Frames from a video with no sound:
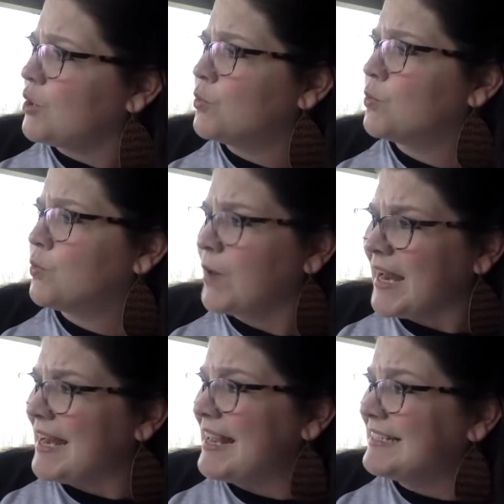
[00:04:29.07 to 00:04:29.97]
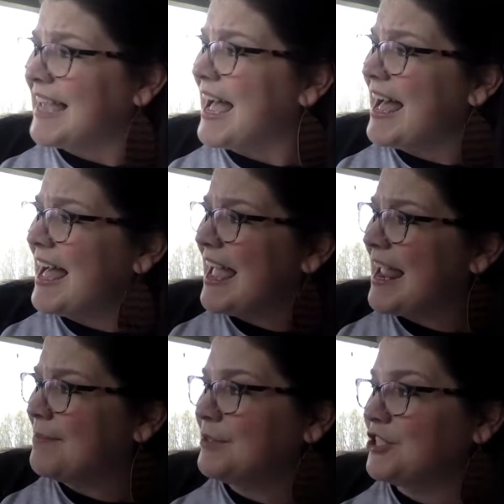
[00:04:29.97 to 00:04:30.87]
Reading
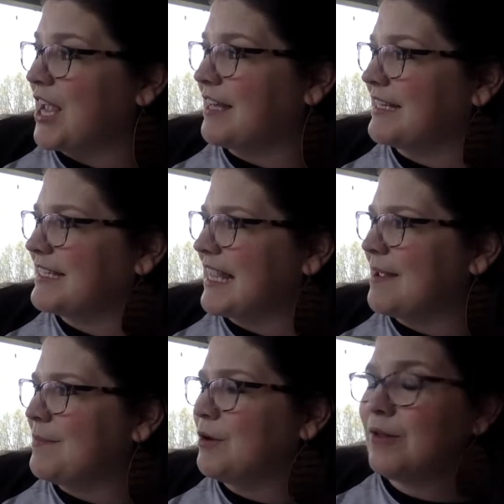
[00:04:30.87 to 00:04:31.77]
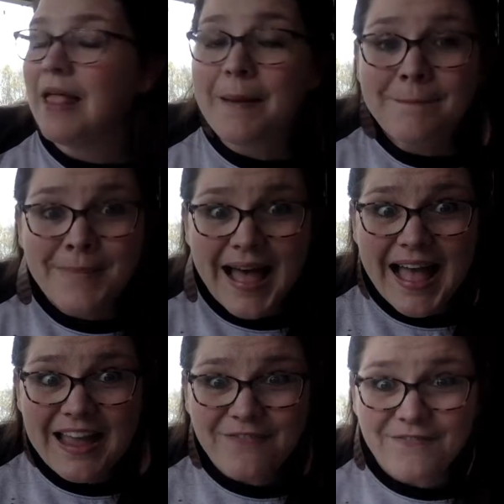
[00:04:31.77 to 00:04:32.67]
time, shouted Samuel.
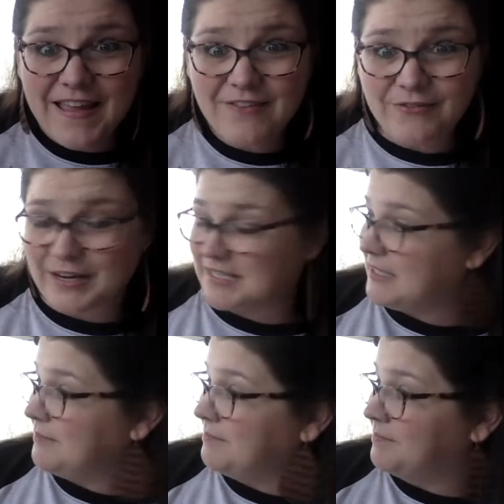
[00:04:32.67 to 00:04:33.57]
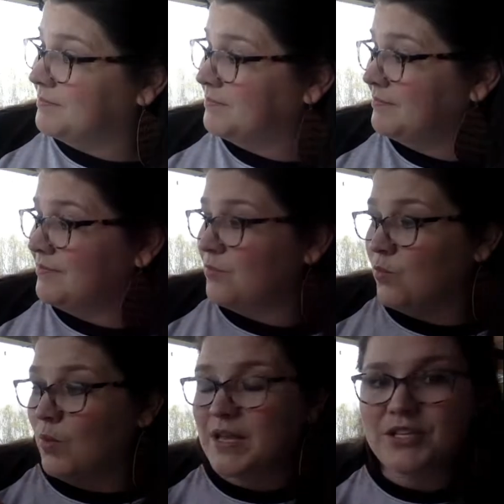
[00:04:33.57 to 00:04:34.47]
My favorite.
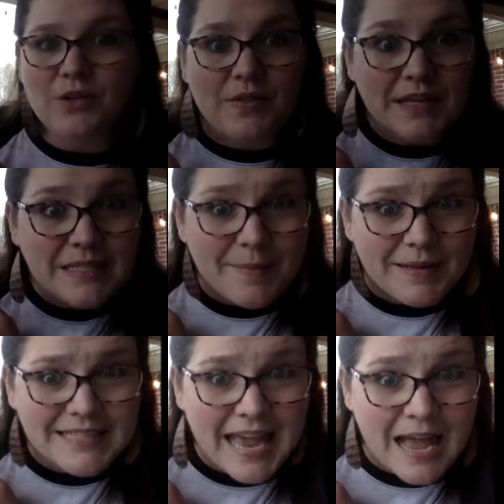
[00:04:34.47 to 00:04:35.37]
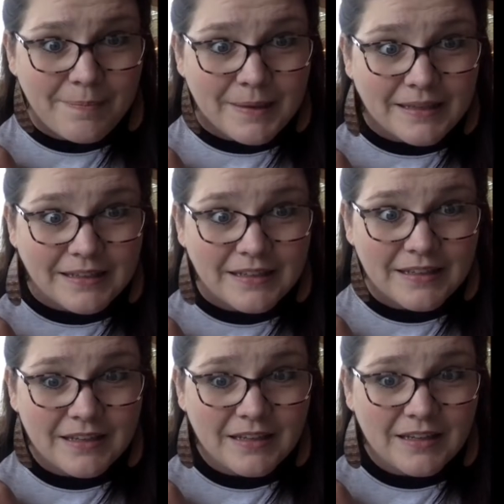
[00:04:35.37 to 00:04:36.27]
What do you think's about to happen?
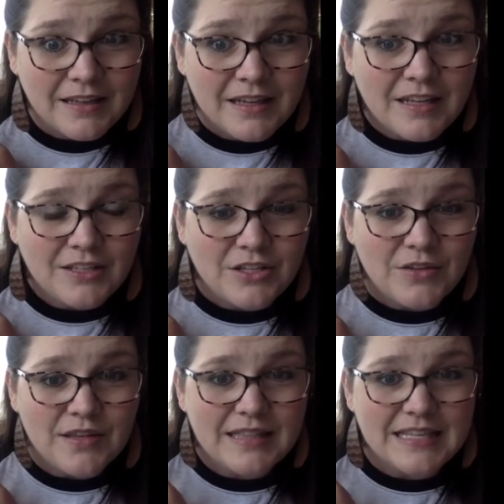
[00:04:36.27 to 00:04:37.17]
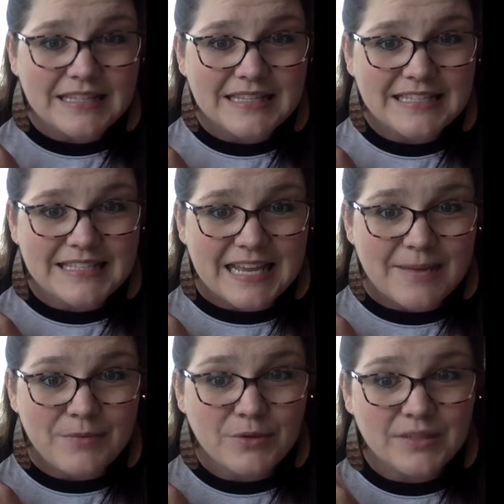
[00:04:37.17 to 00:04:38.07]
Do you think that
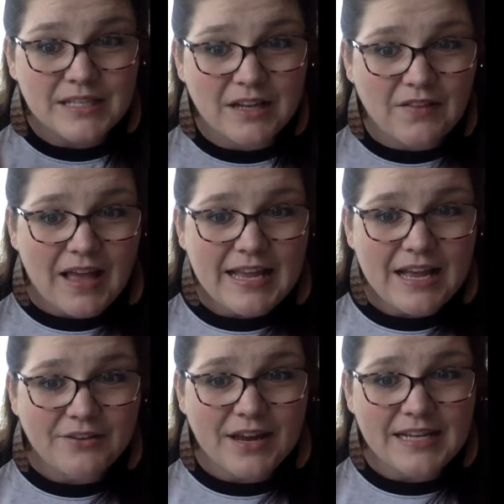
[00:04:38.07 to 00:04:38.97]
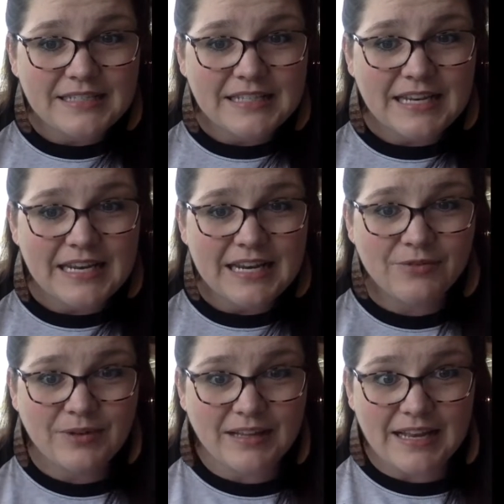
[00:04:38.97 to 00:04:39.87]
Samuel is going to like how nice and neat
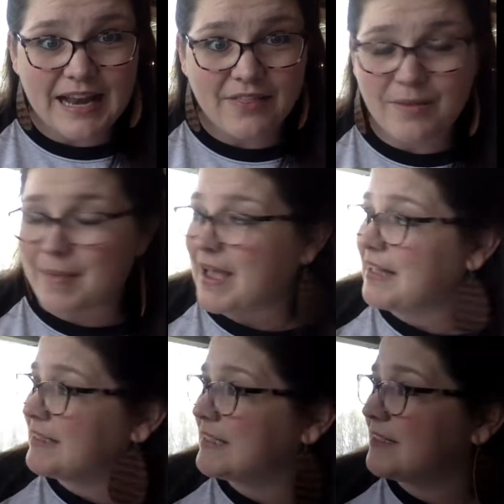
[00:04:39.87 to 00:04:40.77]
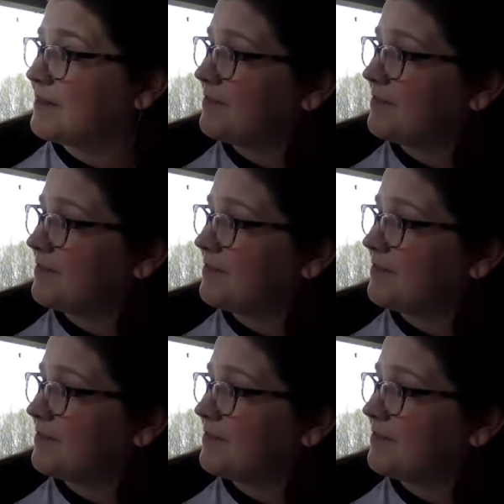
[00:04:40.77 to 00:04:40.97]
Henry laid out the mats?